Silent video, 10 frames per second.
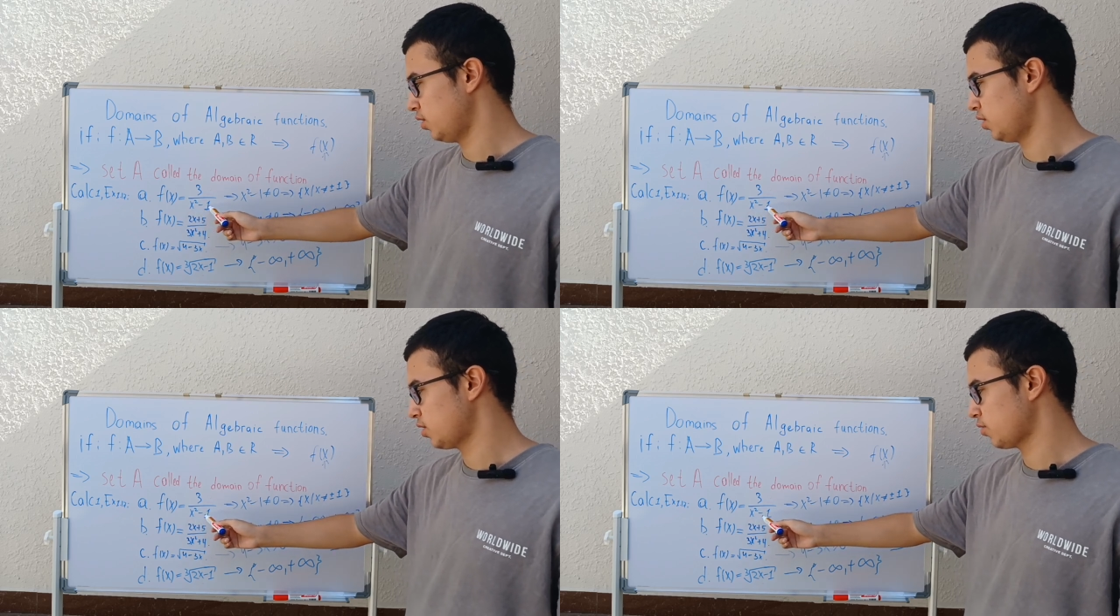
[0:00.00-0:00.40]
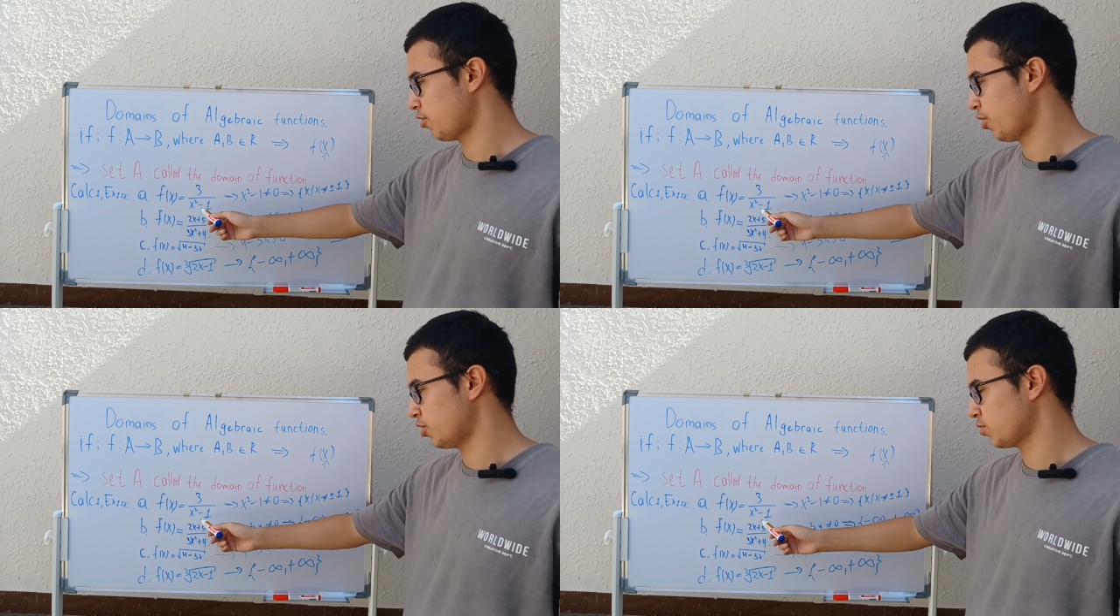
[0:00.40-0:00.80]
x
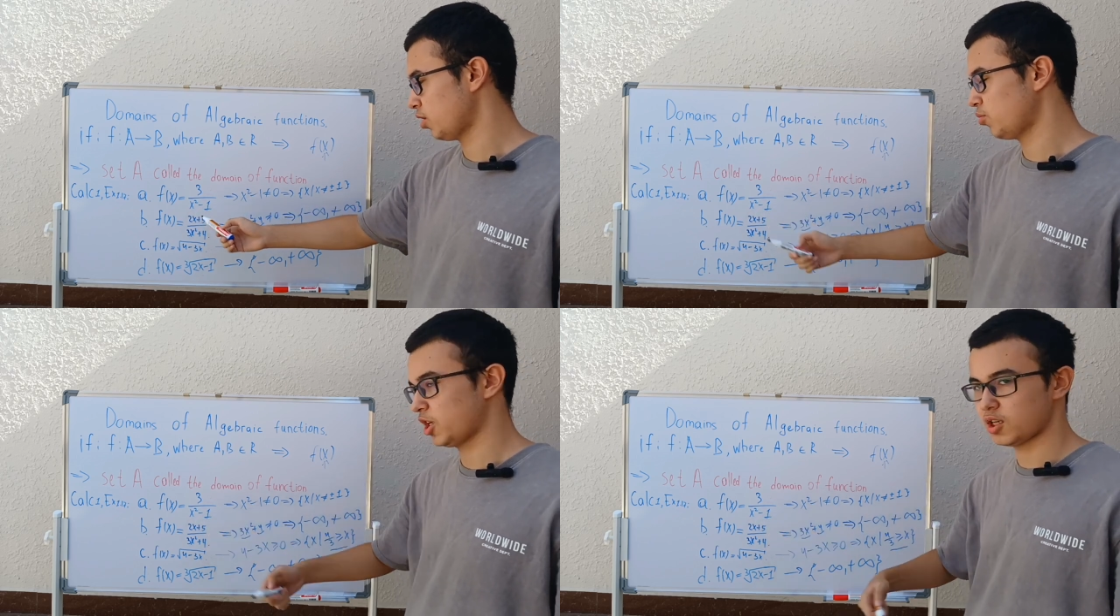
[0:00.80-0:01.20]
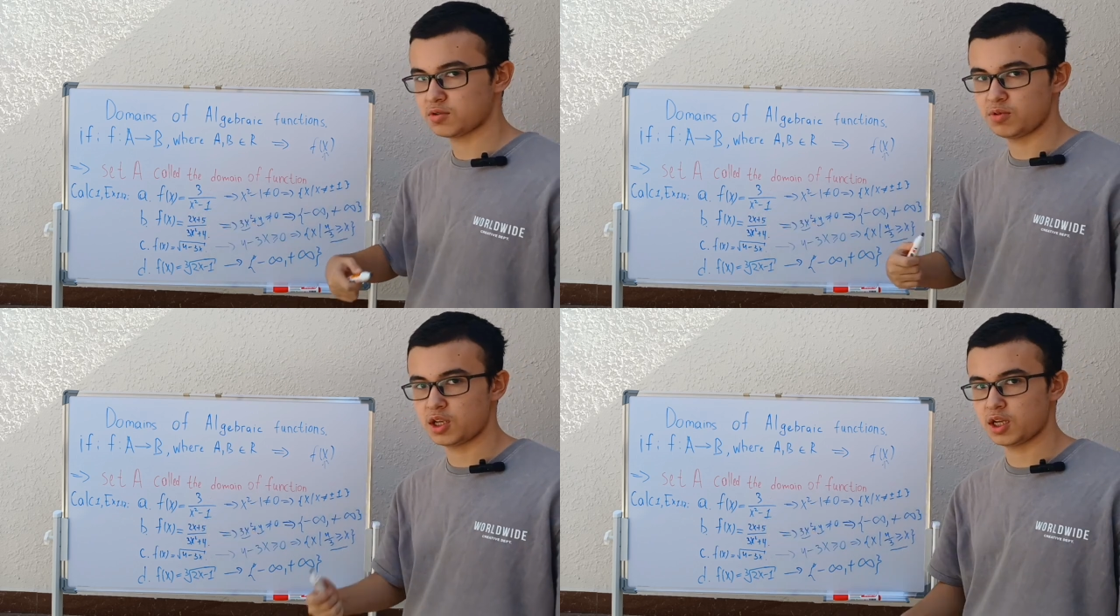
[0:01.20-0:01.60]
squared minus 1,
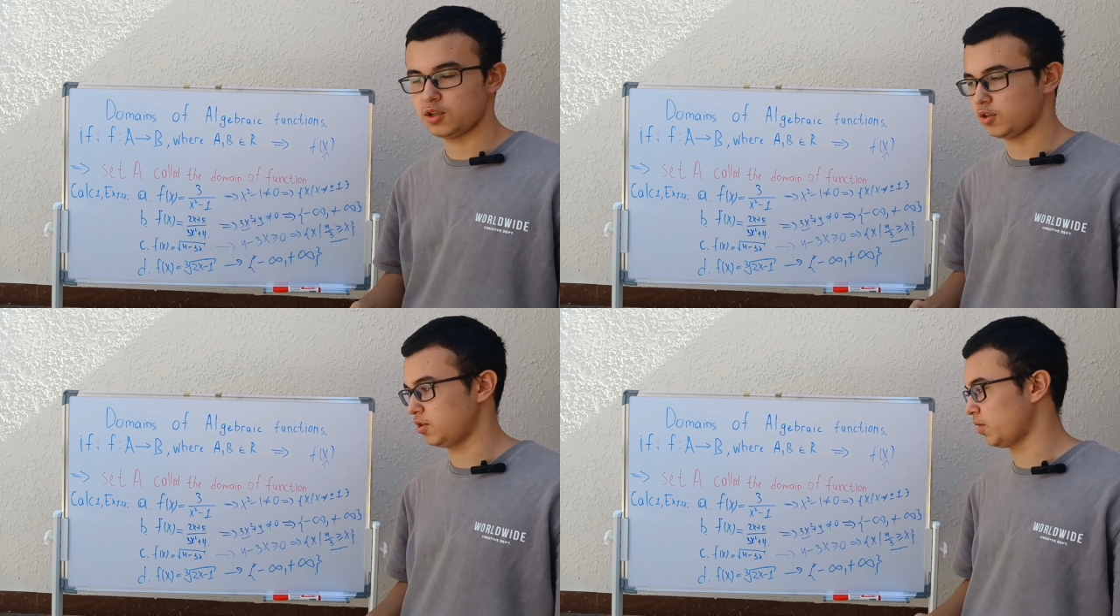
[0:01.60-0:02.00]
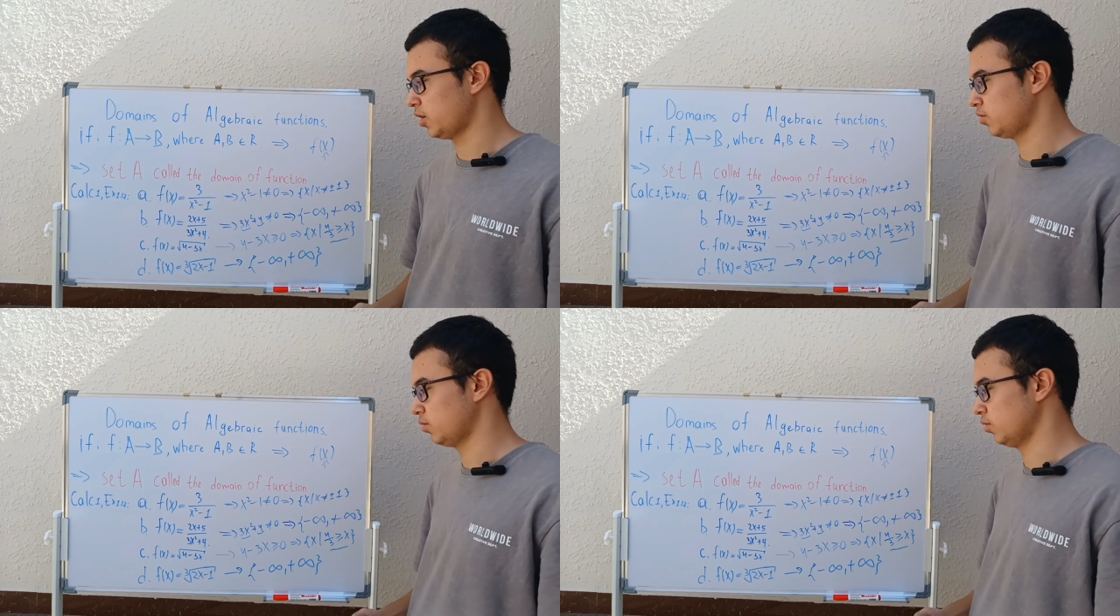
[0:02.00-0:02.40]
because we cannot
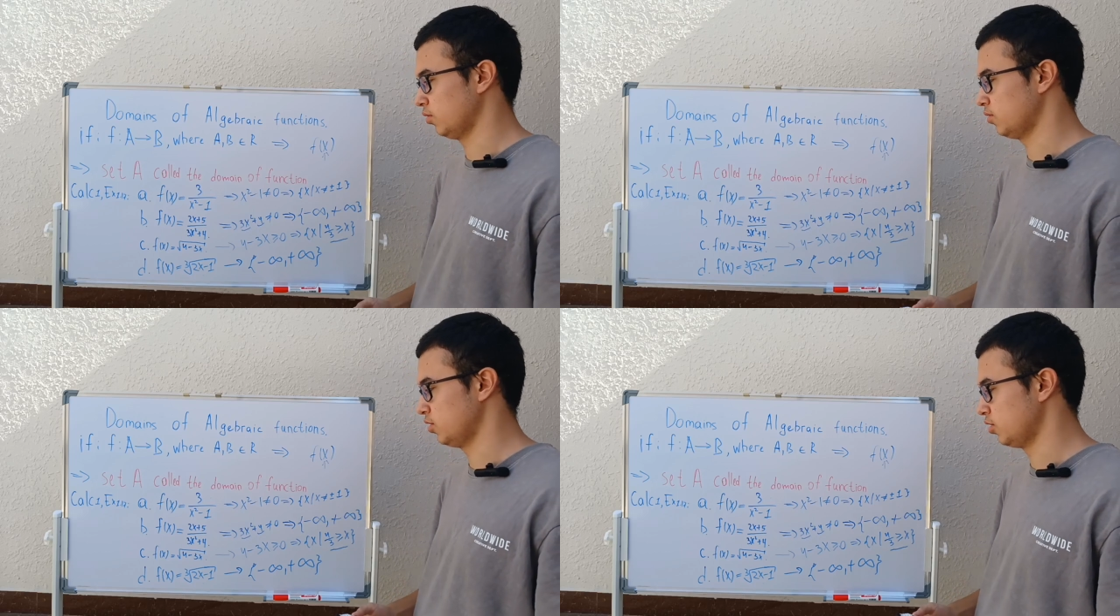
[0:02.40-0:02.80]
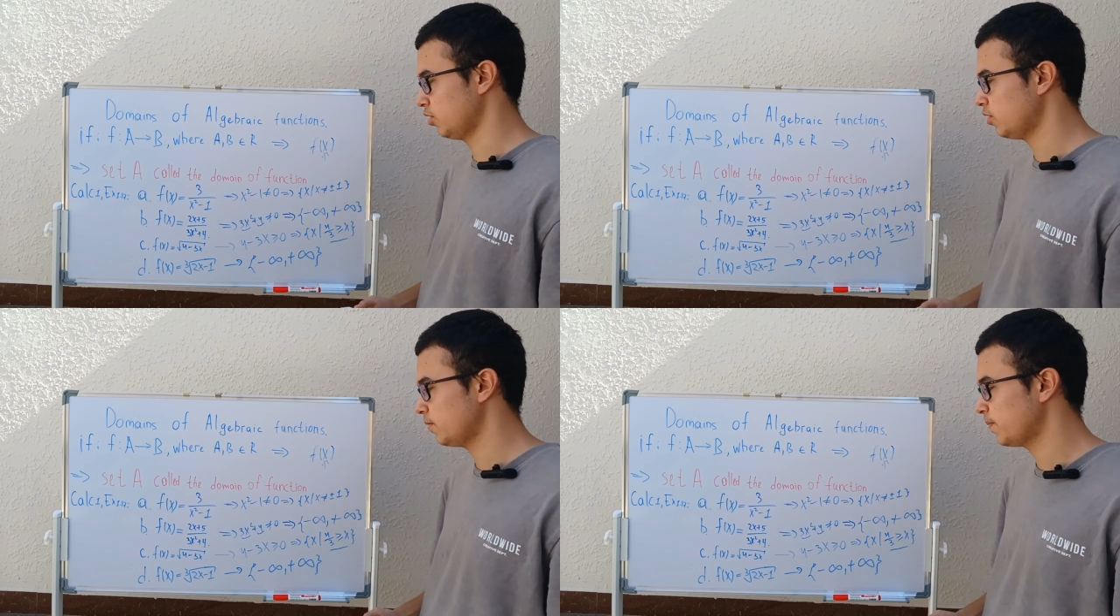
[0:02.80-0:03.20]
divide to
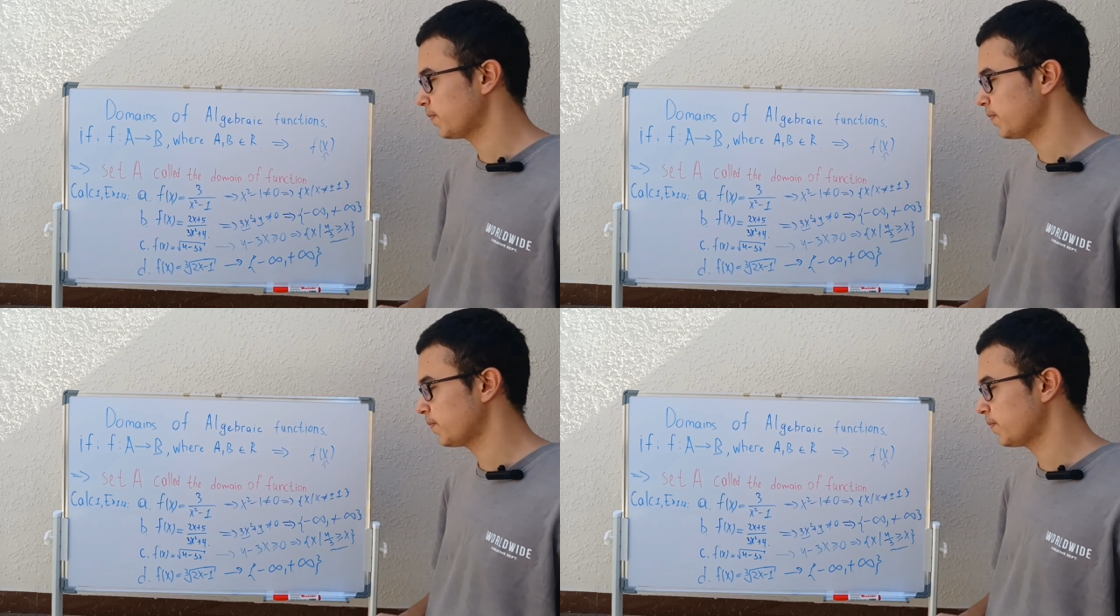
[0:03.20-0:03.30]
0,